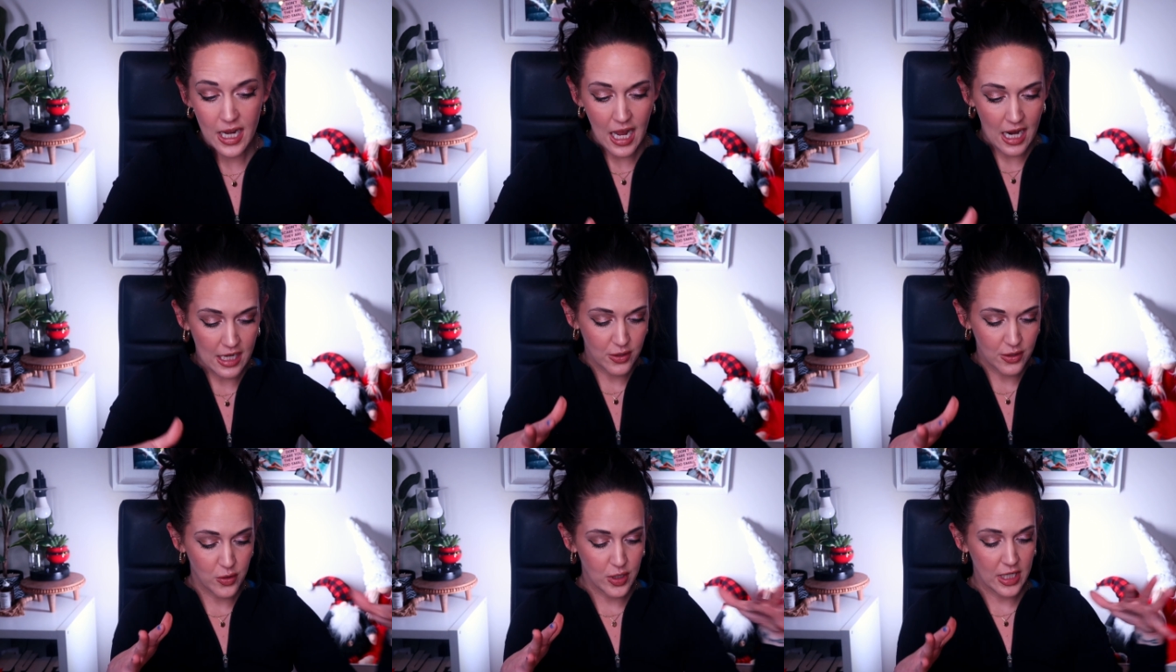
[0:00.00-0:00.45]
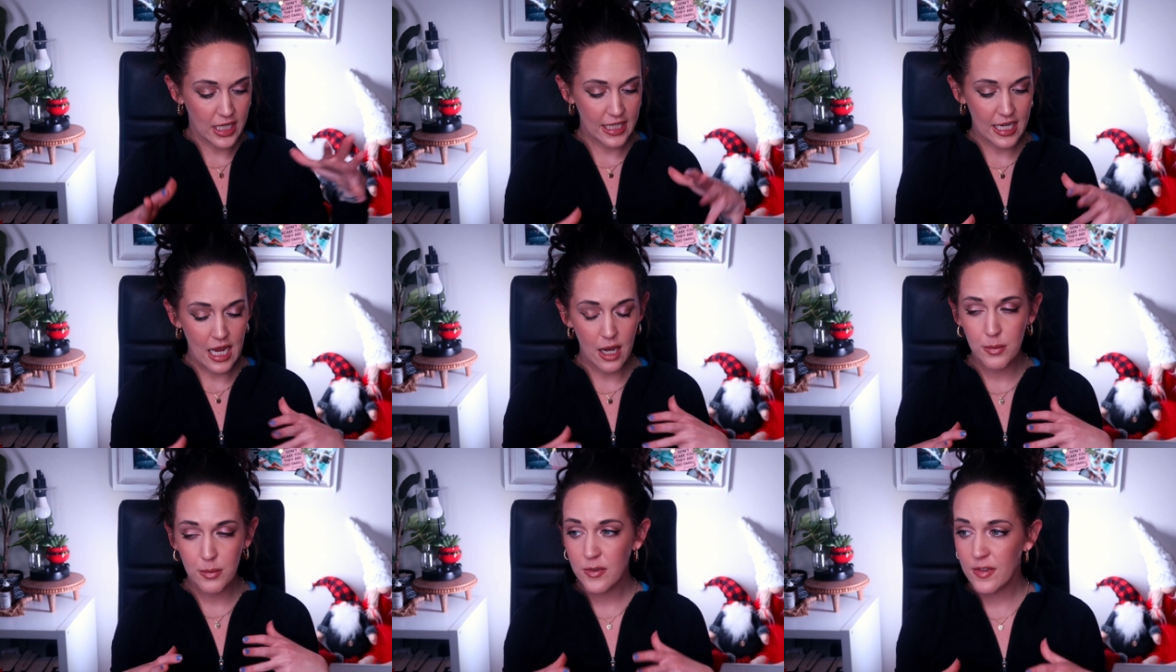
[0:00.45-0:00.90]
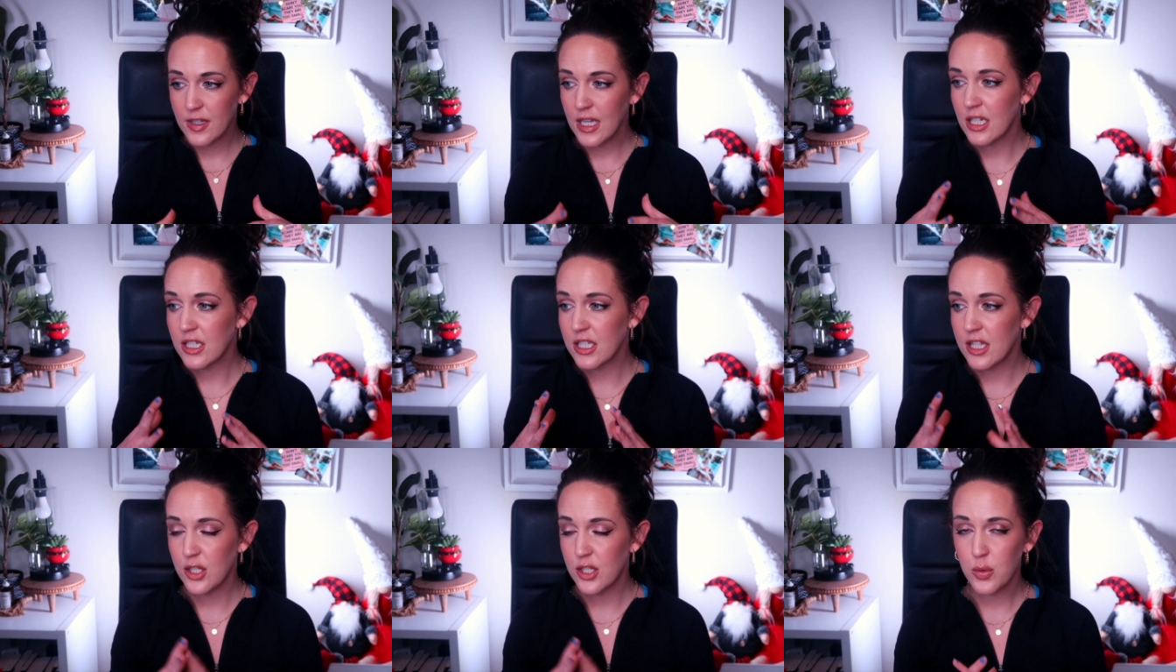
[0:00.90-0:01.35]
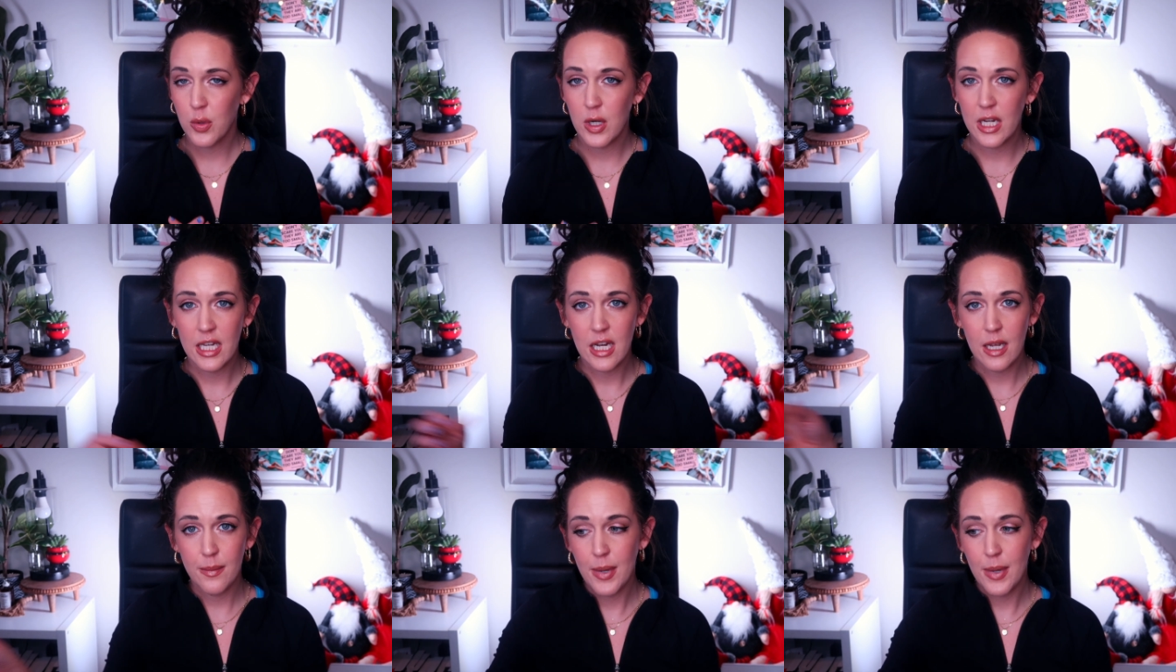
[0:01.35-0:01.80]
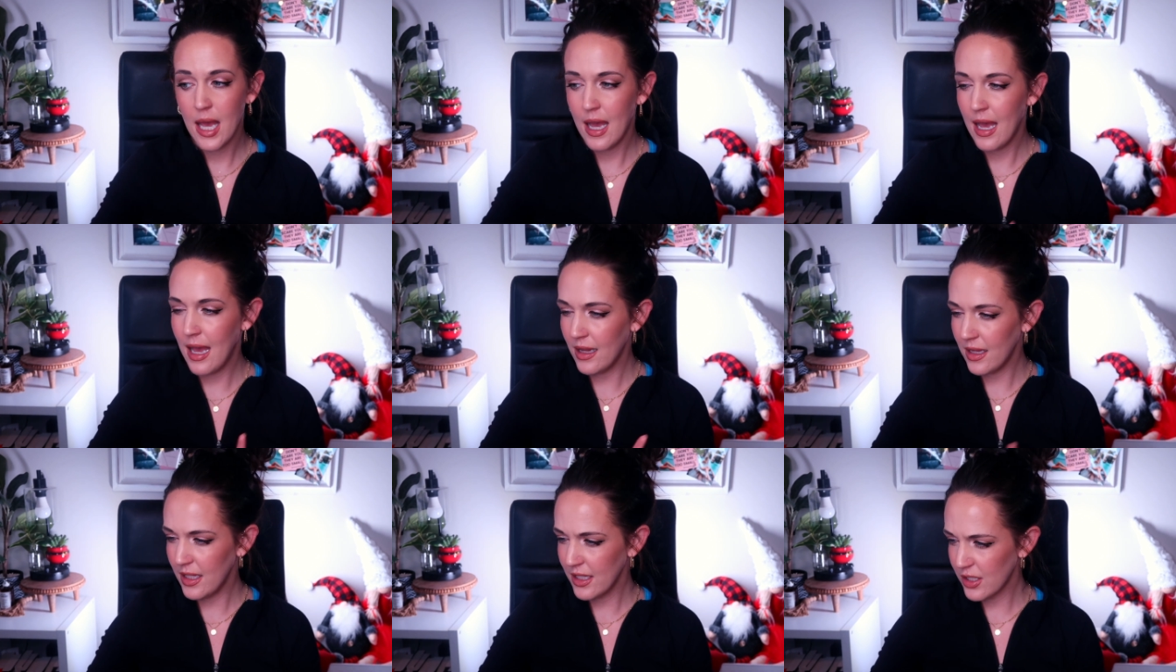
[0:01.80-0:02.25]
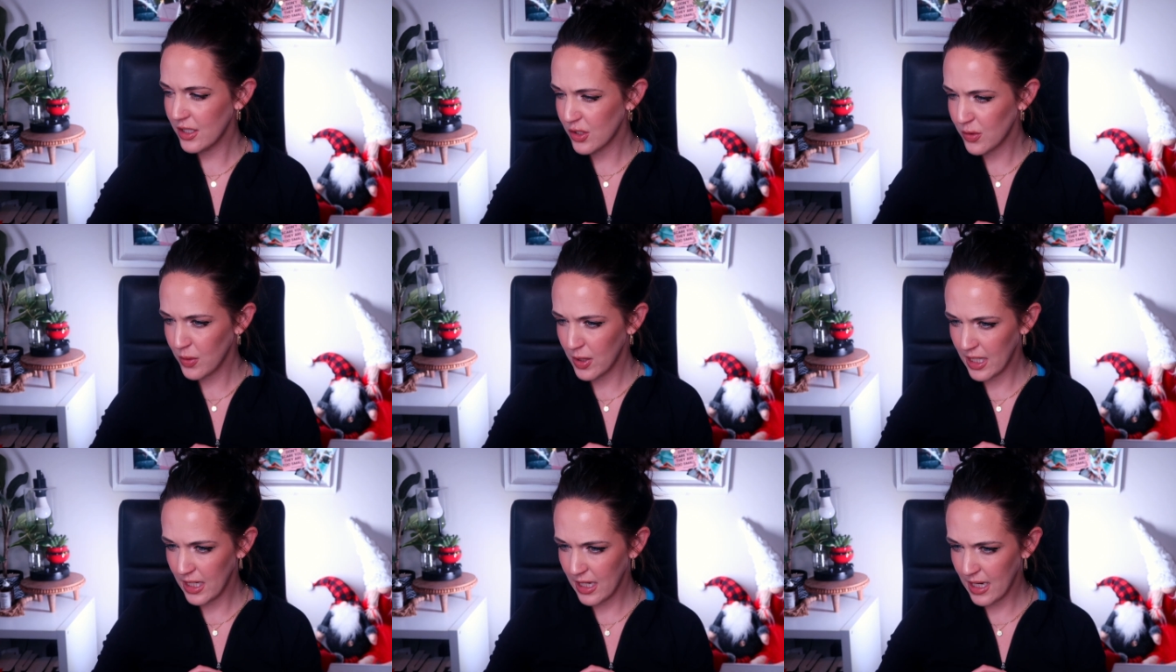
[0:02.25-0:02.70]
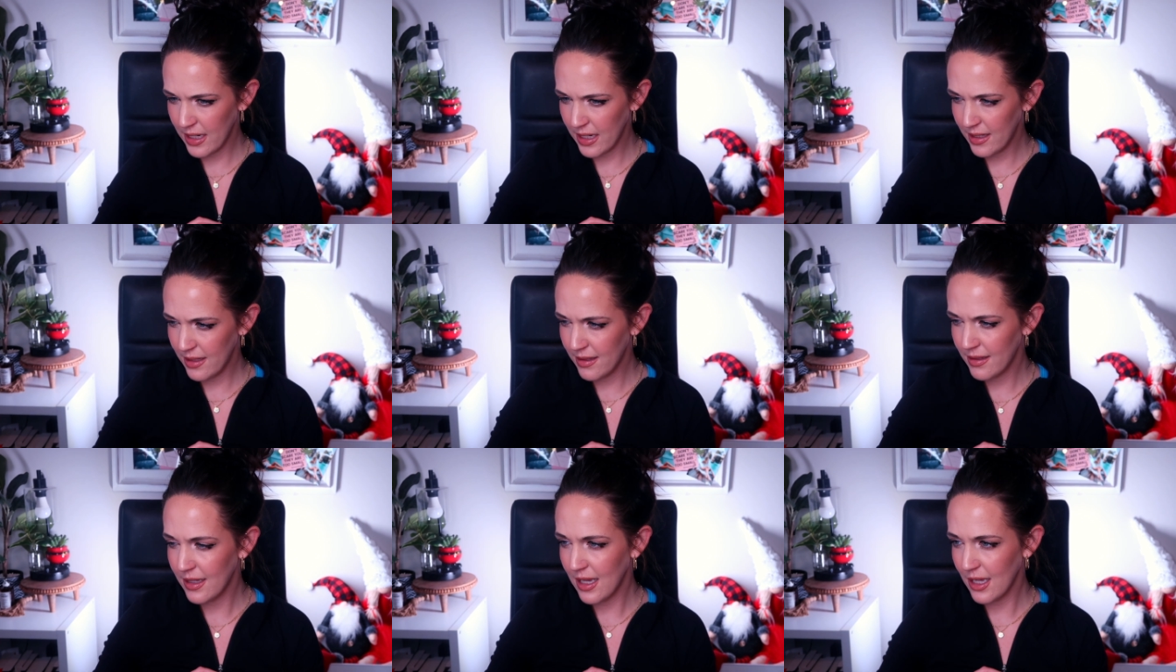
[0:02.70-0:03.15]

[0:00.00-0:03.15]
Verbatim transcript: category. Now moving on to the 29 palettes, 29?